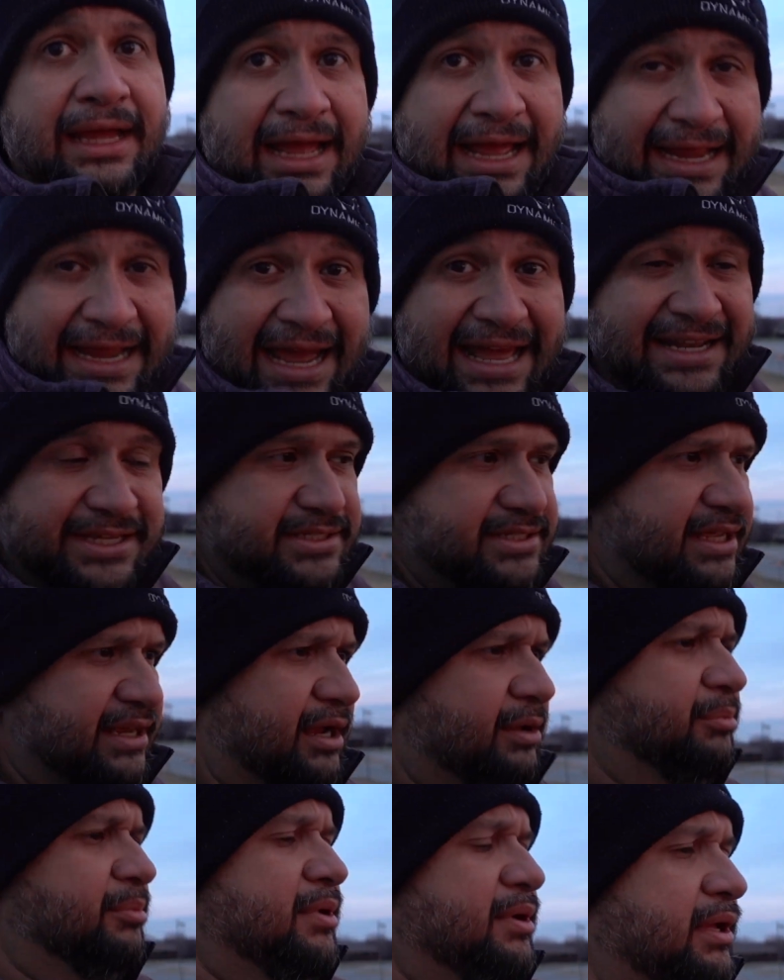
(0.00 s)
I got it set
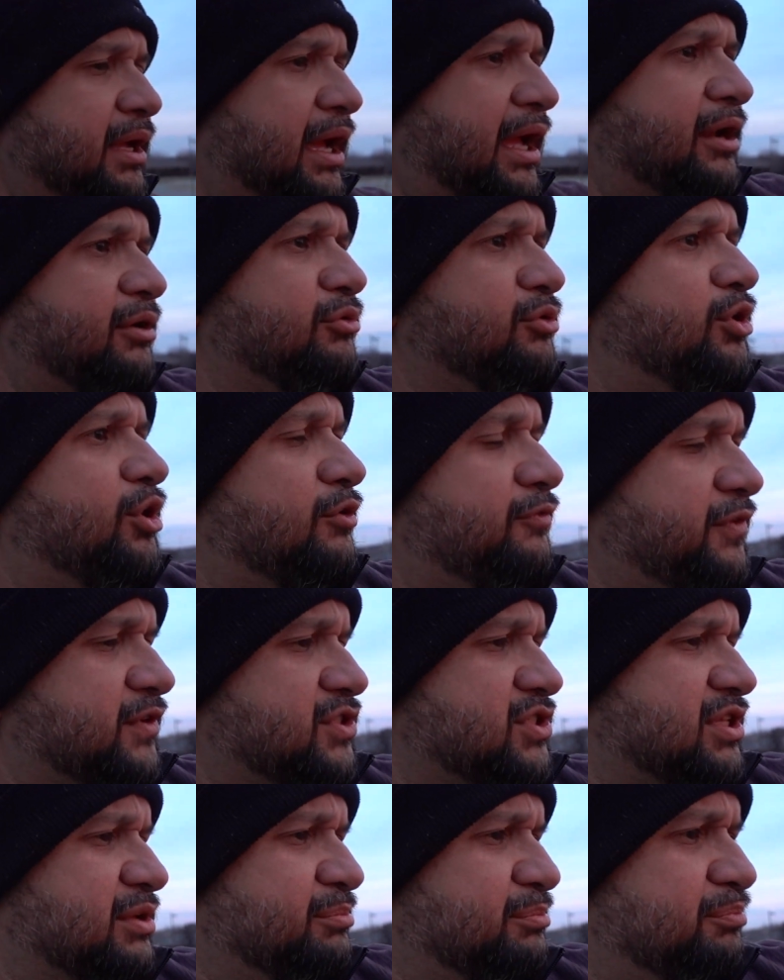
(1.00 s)
up. I don't know if
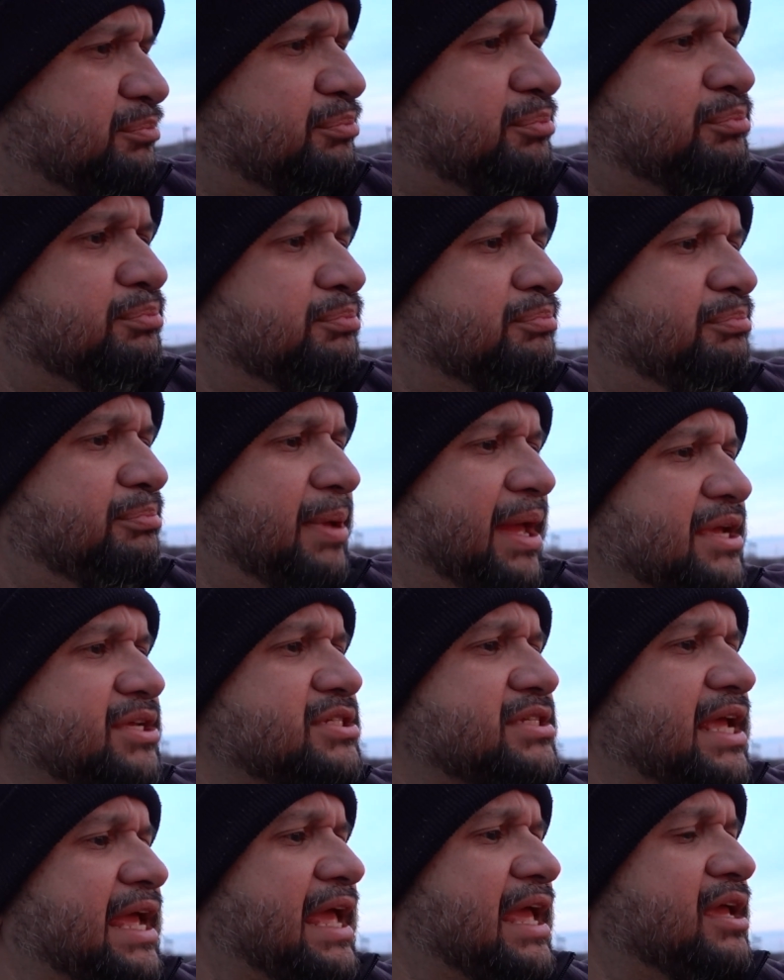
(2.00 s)
it's the
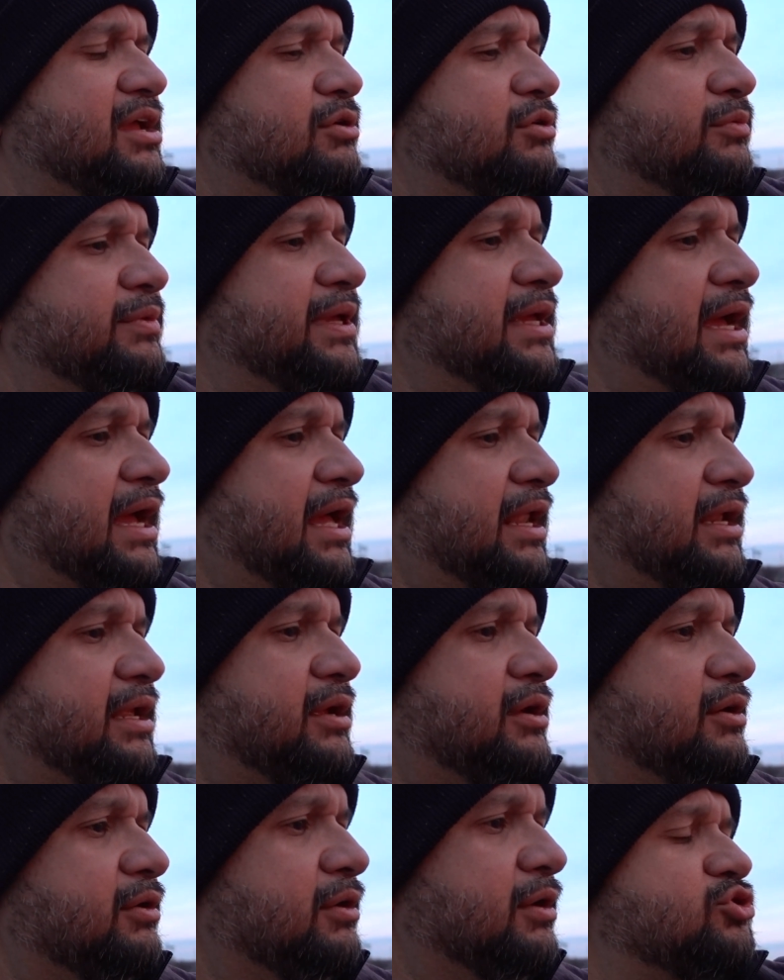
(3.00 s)
best angle we got
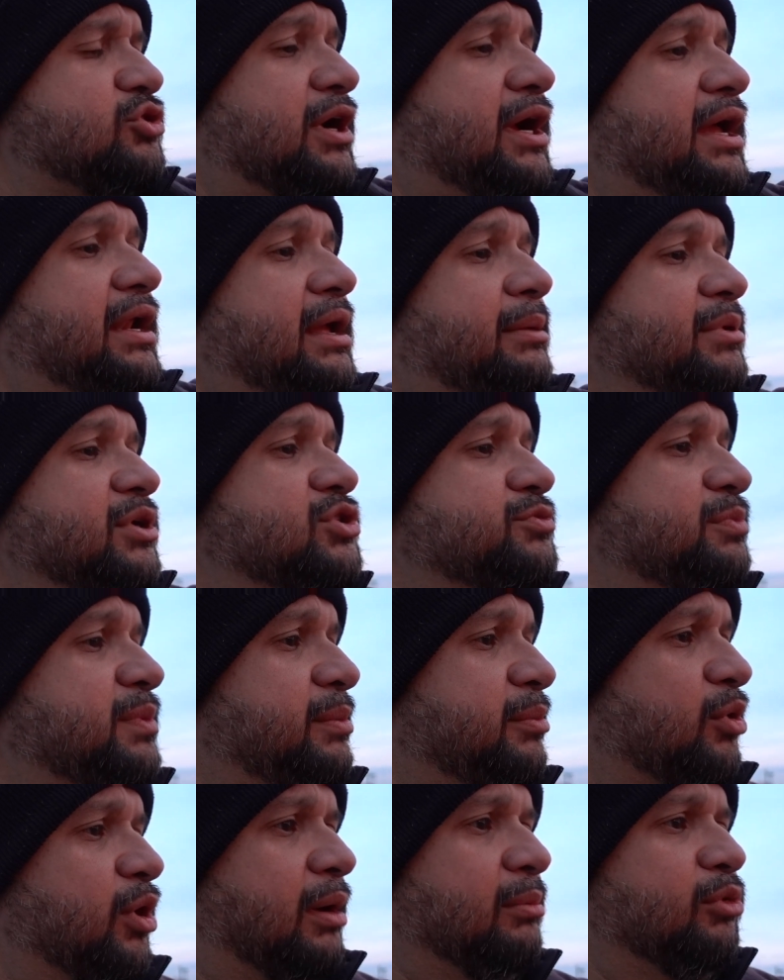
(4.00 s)
here.
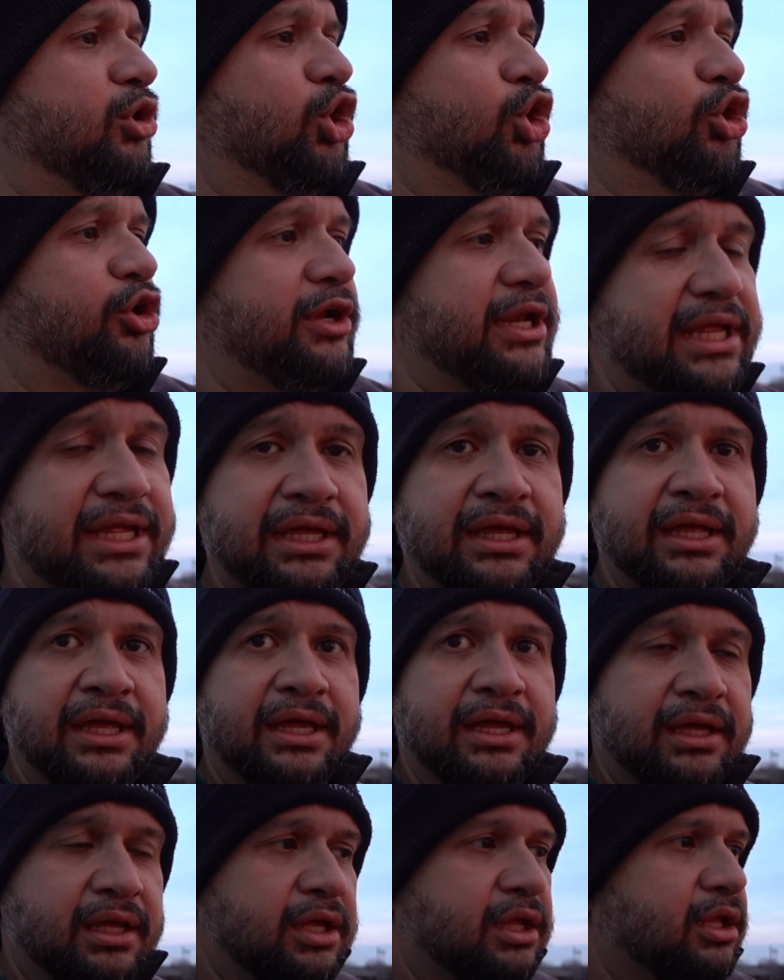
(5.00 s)
Remember, I'm learning.
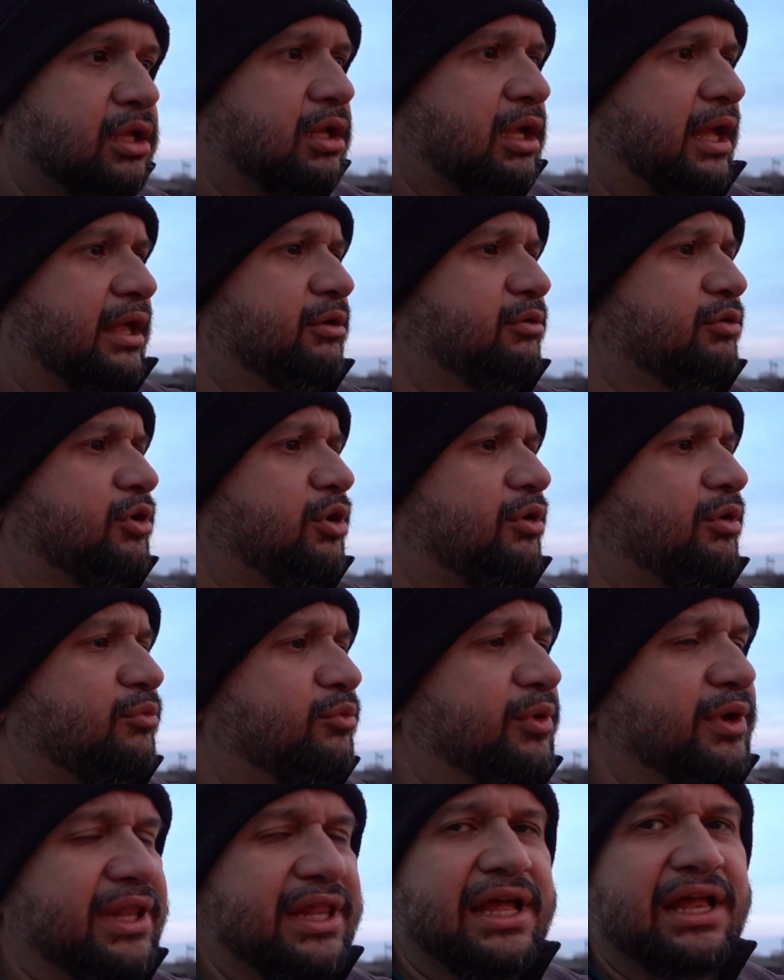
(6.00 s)
I don't know
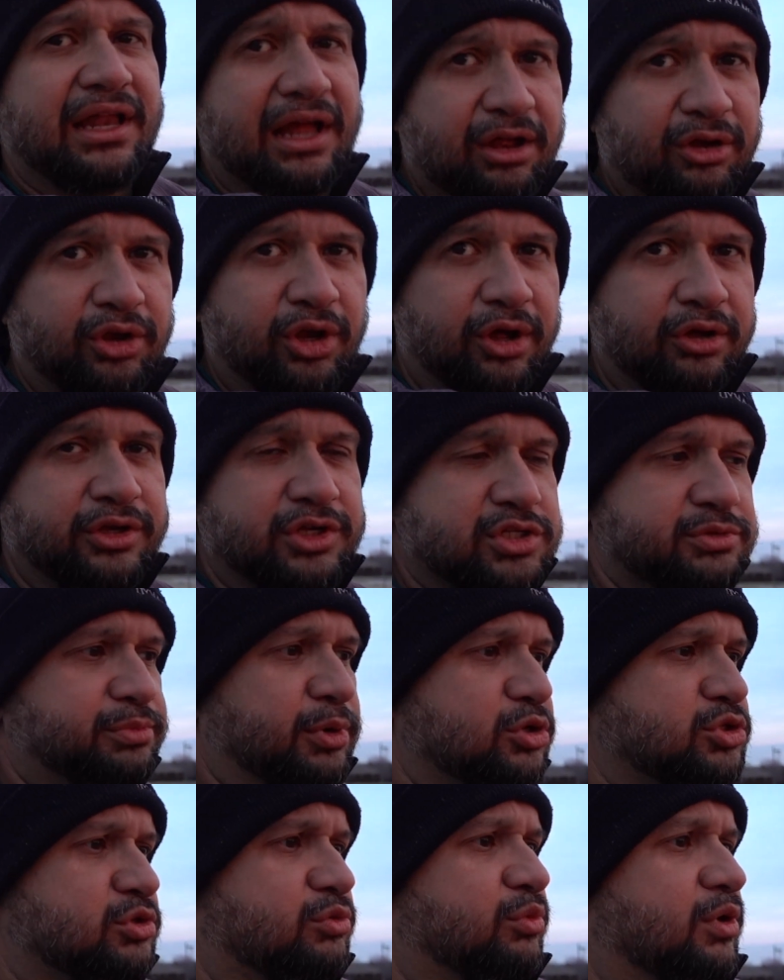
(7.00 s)
really how long
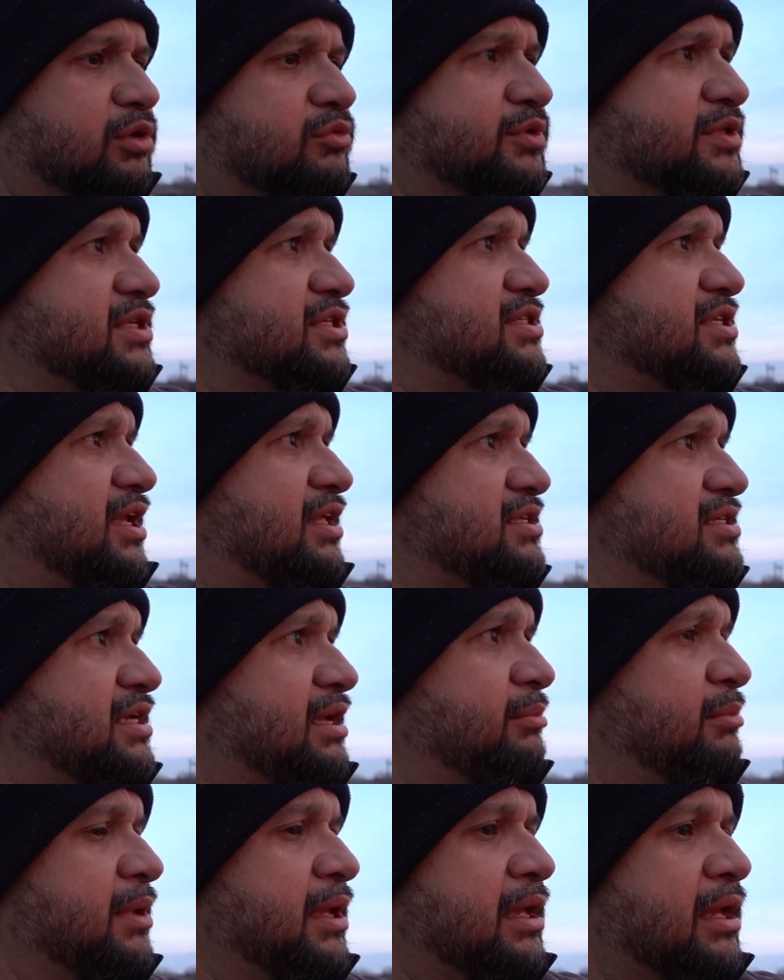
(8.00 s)
exposure worked with the
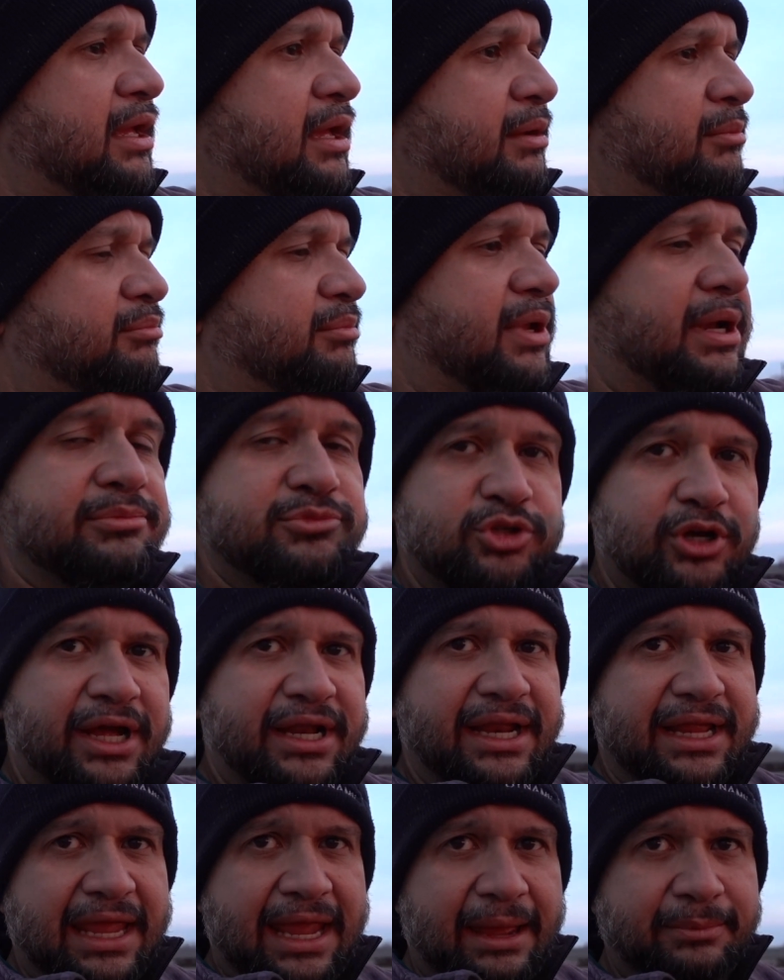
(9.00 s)
sunset, but I'm
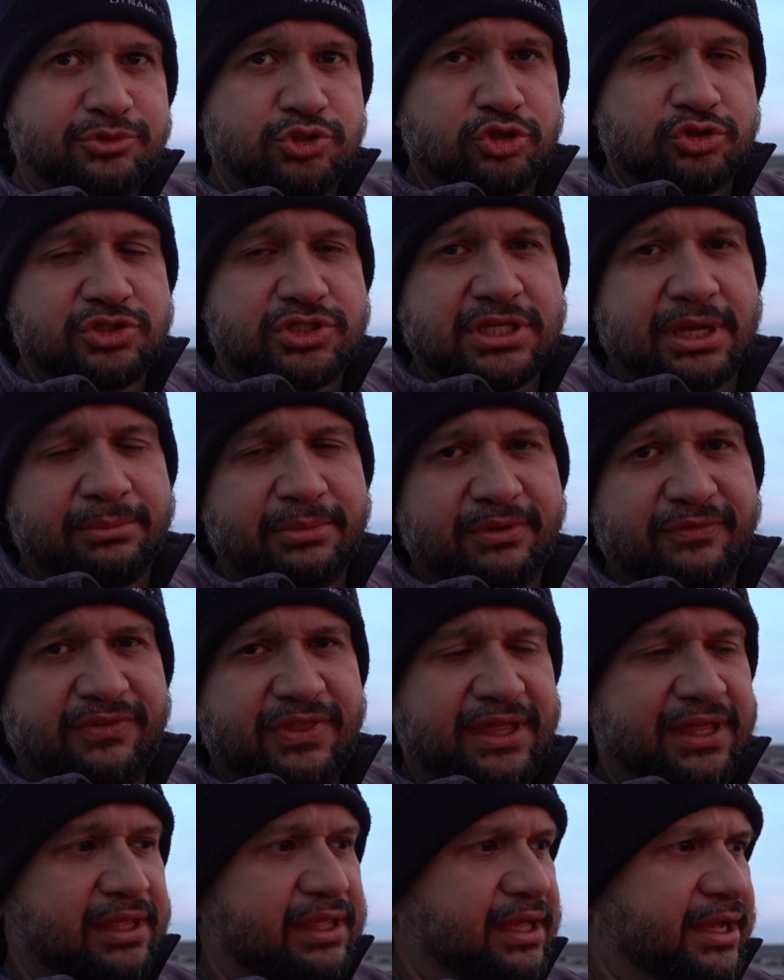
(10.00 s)
trying to capture some of
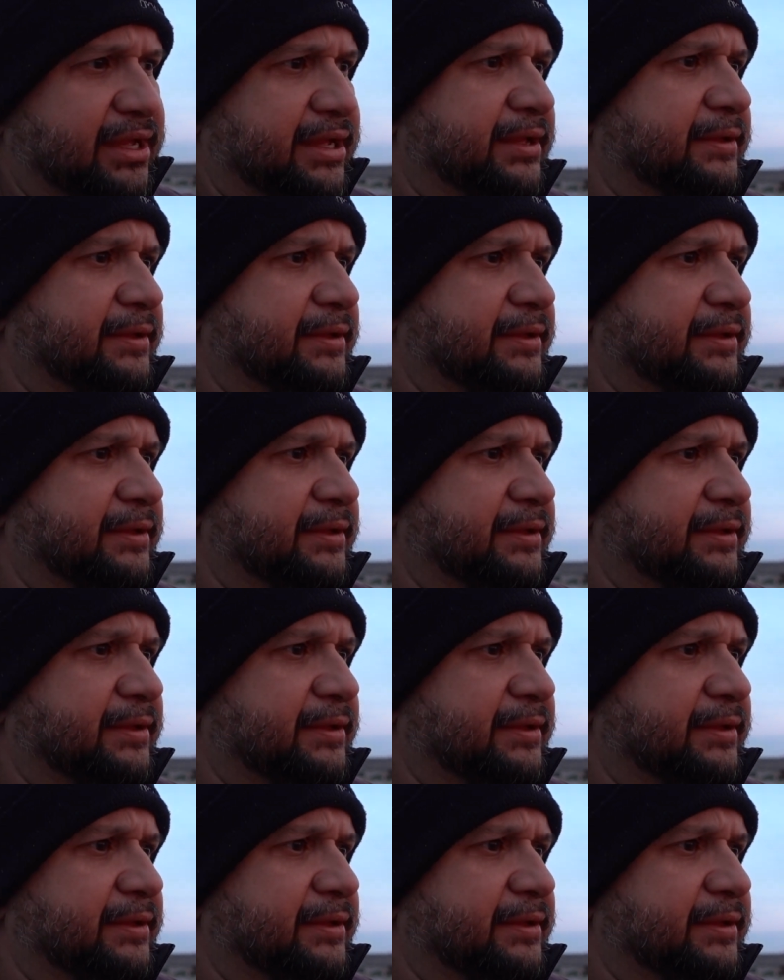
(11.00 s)
the